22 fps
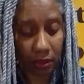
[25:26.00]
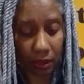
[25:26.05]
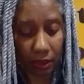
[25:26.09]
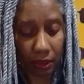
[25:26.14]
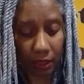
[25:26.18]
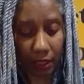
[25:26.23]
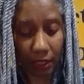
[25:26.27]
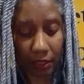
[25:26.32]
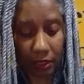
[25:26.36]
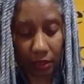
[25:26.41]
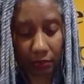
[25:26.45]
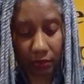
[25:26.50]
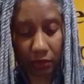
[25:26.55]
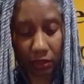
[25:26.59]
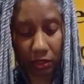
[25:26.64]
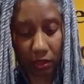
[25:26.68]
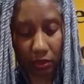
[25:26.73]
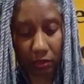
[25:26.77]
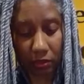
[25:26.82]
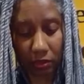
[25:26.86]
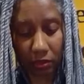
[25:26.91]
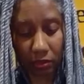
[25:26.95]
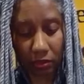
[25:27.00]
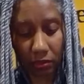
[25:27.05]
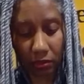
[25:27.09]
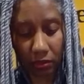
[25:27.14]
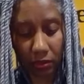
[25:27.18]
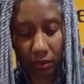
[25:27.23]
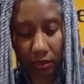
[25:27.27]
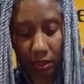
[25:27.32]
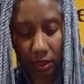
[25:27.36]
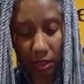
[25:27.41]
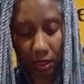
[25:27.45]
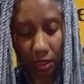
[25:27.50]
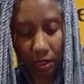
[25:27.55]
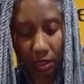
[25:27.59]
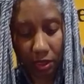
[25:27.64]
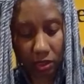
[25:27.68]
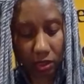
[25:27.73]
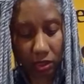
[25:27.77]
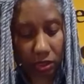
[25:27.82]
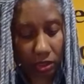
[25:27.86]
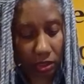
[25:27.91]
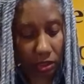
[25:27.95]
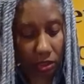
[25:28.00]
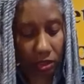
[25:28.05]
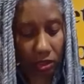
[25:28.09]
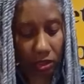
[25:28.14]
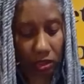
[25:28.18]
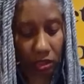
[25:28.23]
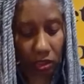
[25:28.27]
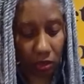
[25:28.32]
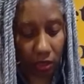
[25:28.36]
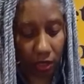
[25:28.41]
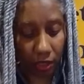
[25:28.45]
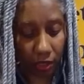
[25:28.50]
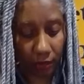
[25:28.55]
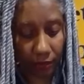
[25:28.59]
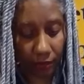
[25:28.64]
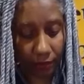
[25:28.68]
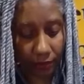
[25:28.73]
Got something to show you. It's just a chart.